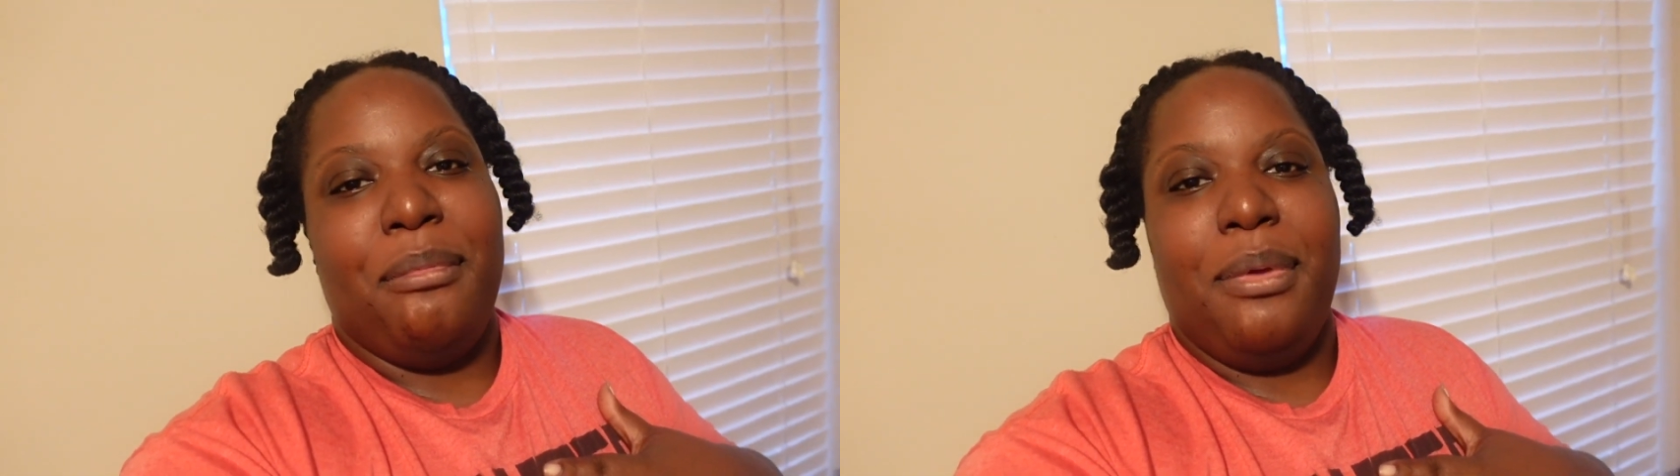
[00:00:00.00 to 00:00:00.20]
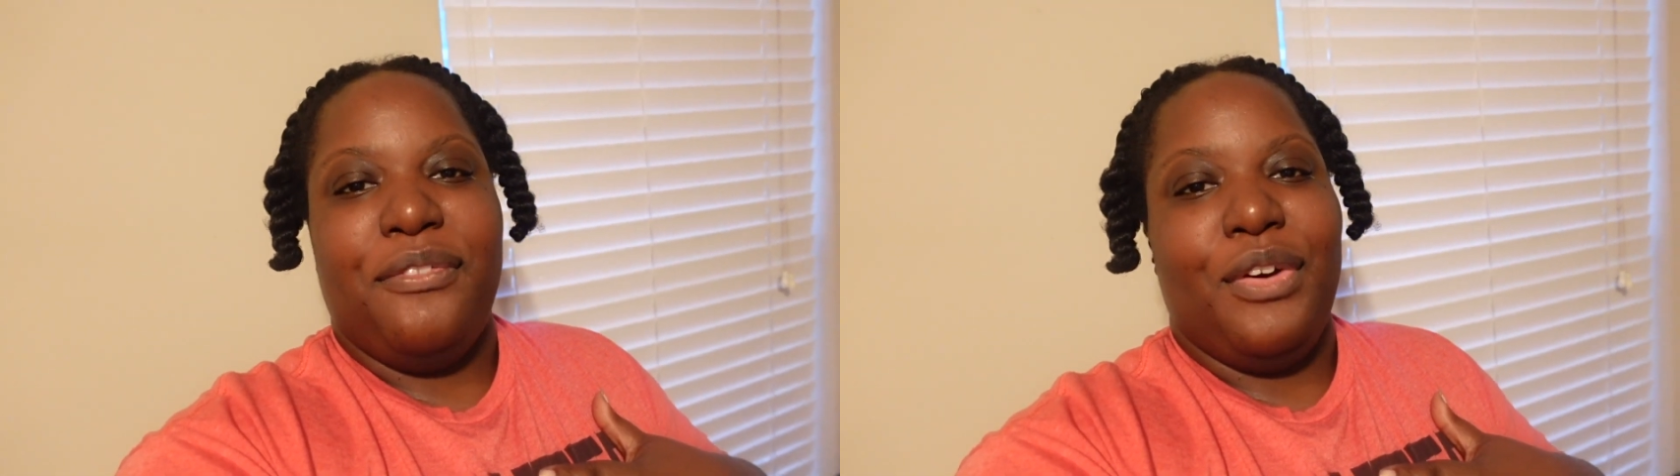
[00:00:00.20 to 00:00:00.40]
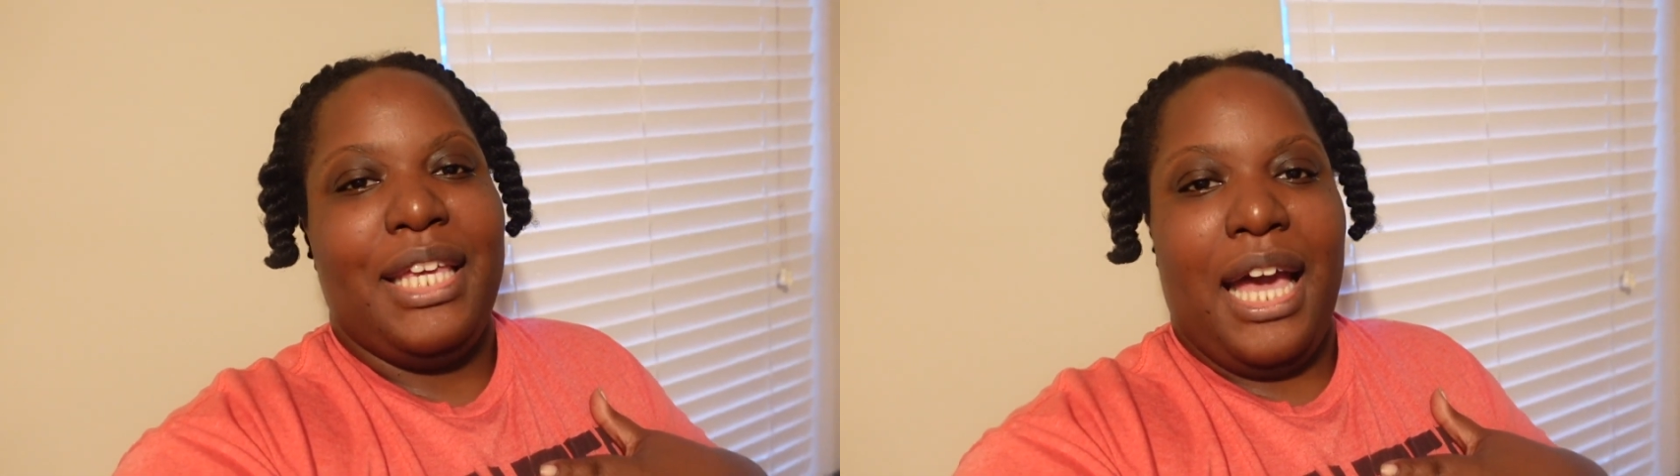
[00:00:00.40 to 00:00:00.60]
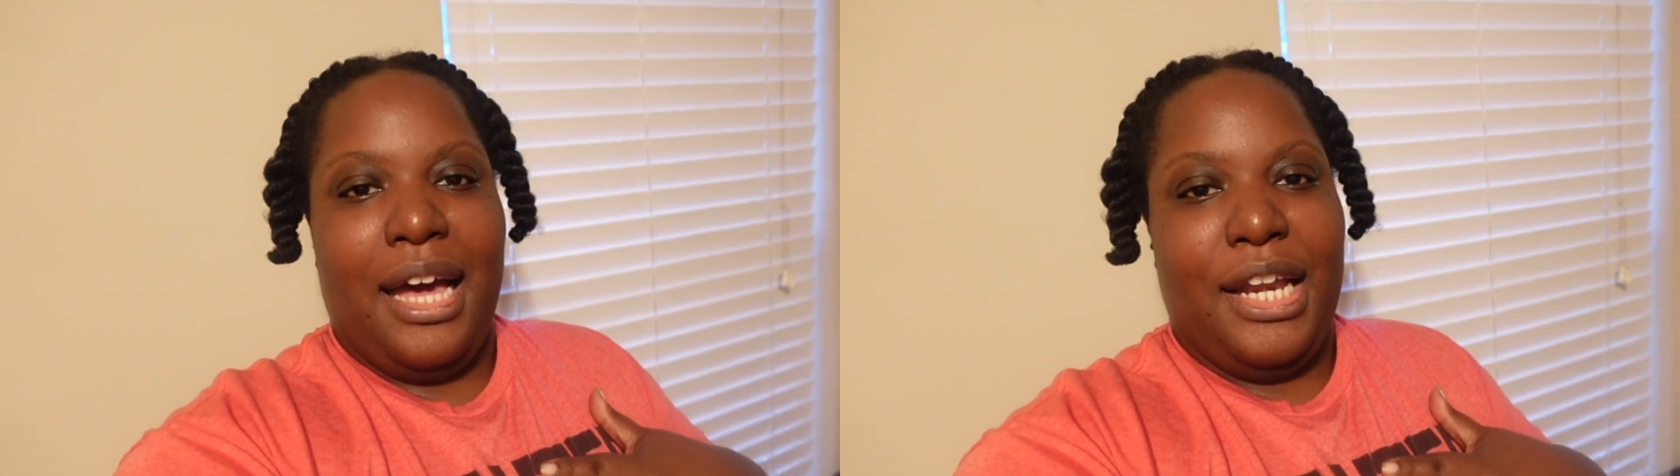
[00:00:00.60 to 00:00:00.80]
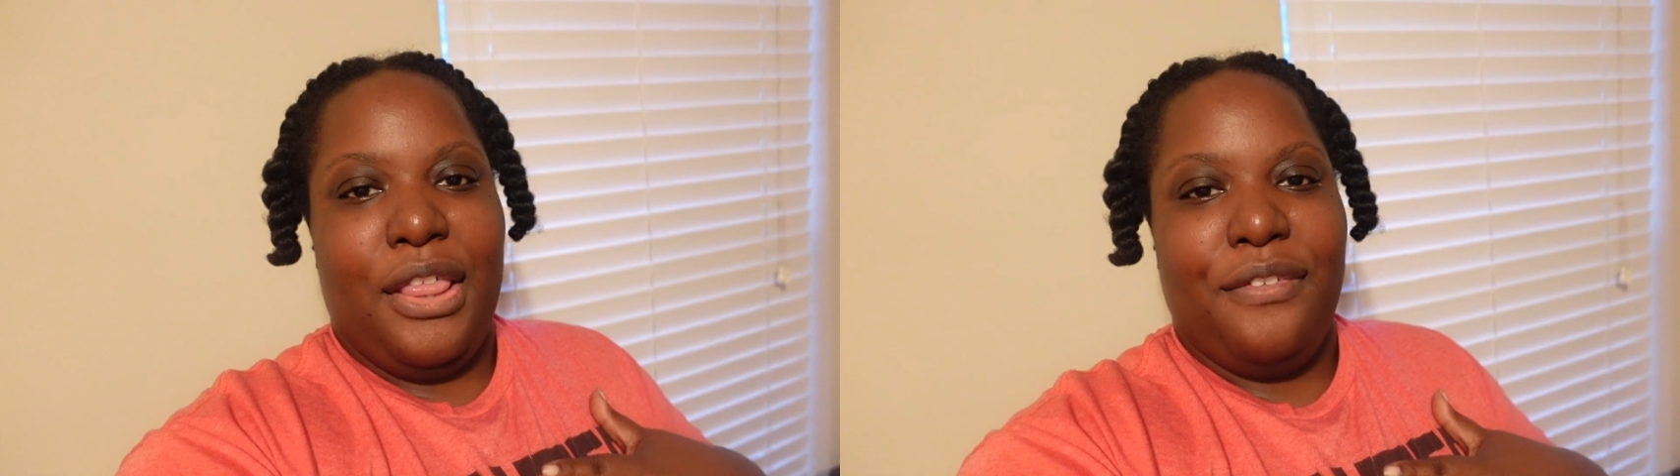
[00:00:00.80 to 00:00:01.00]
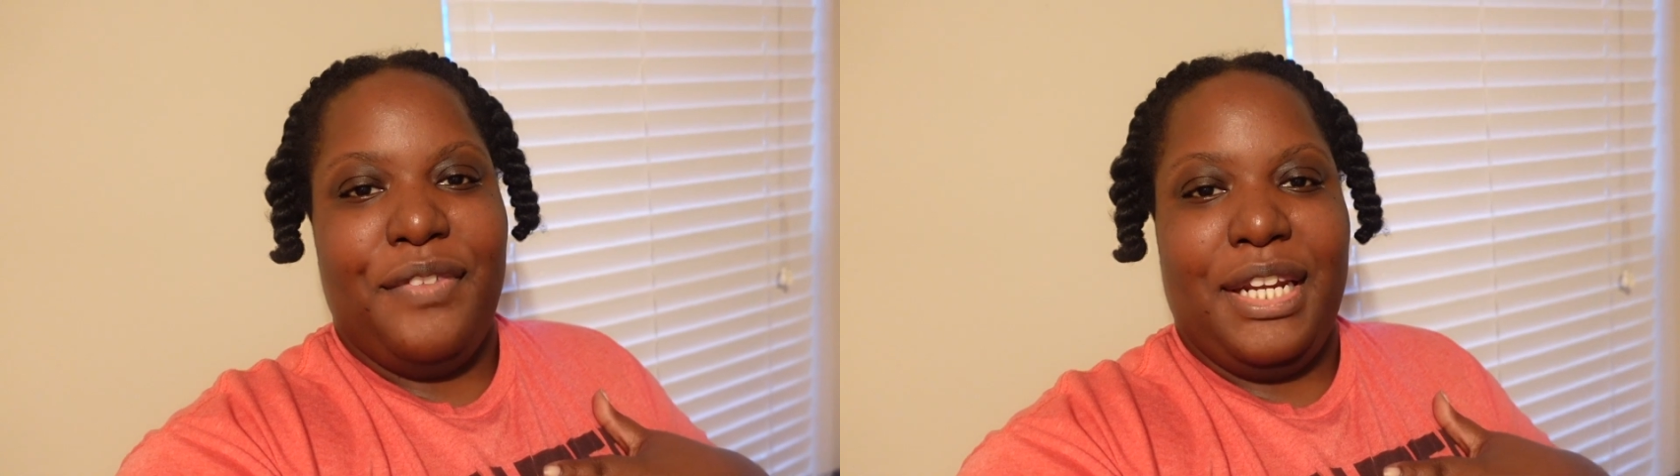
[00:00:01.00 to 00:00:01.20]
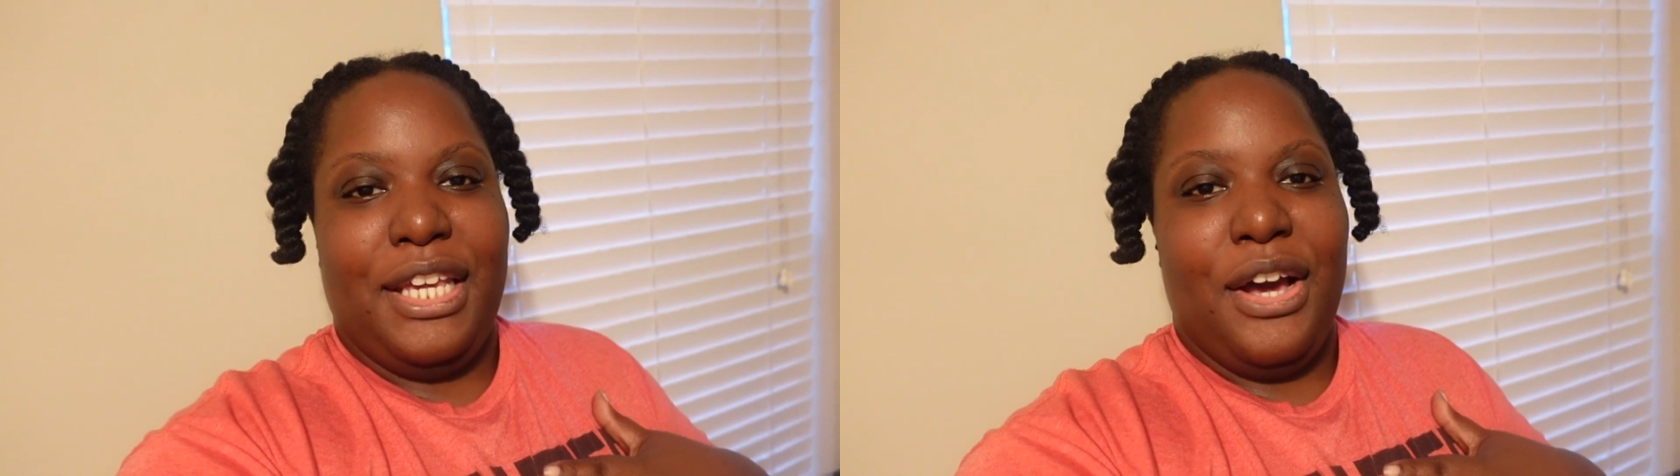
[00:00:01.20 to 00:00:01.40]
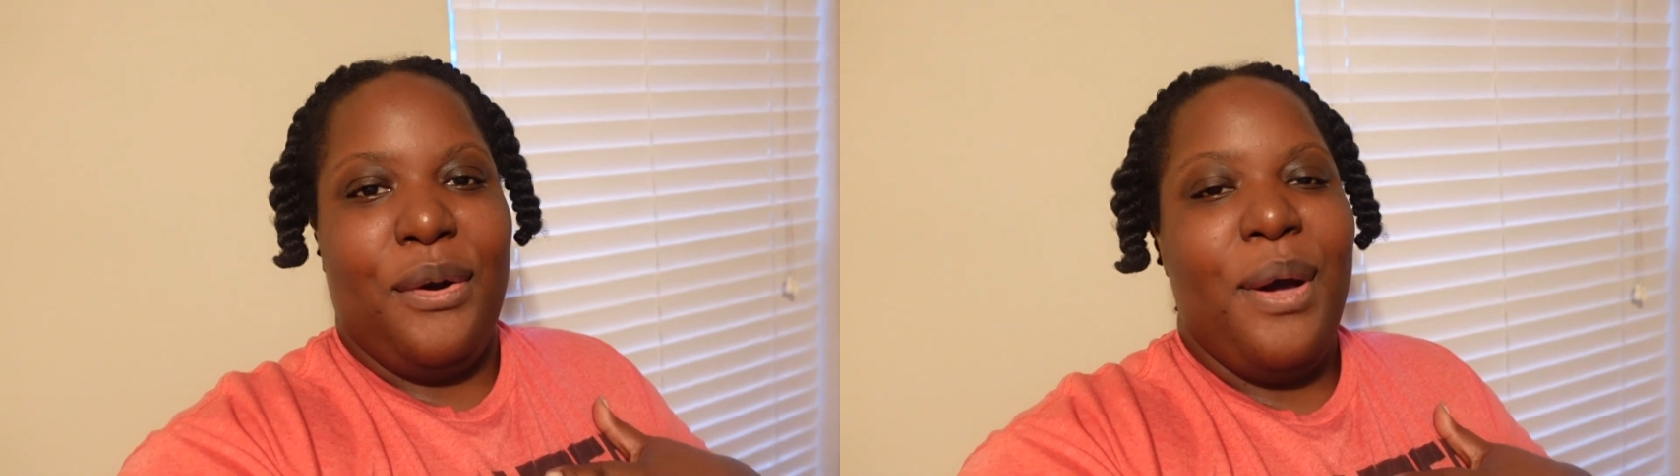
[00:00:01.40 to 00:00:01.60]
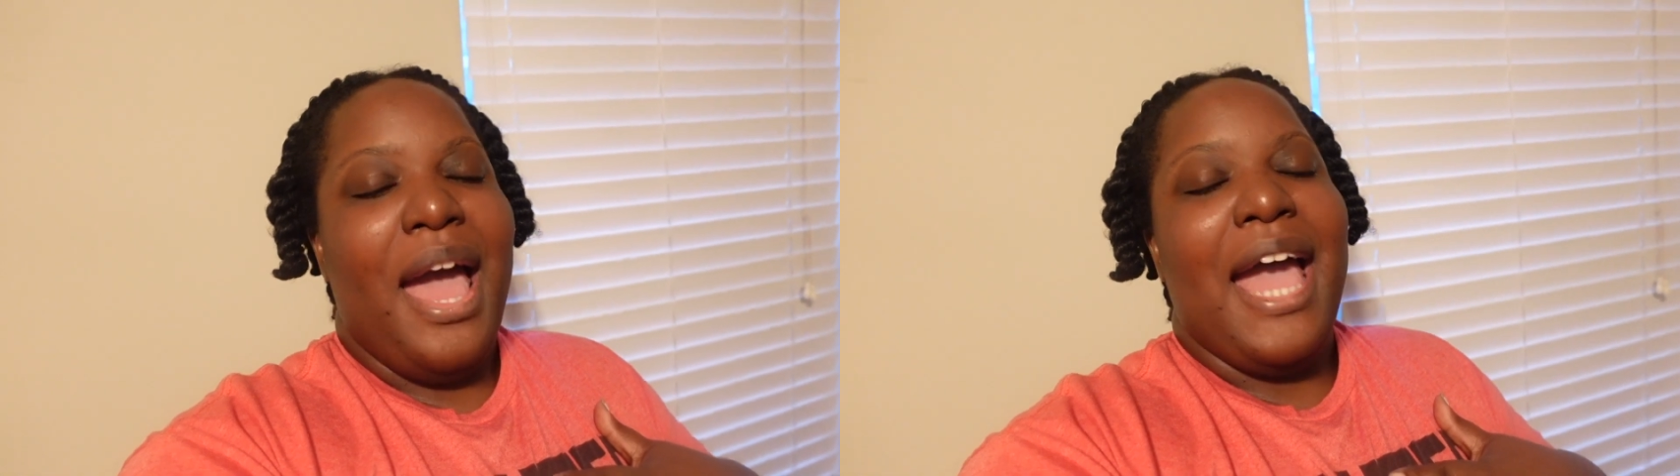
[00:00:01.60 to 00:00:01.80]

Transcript: with me for yet another video.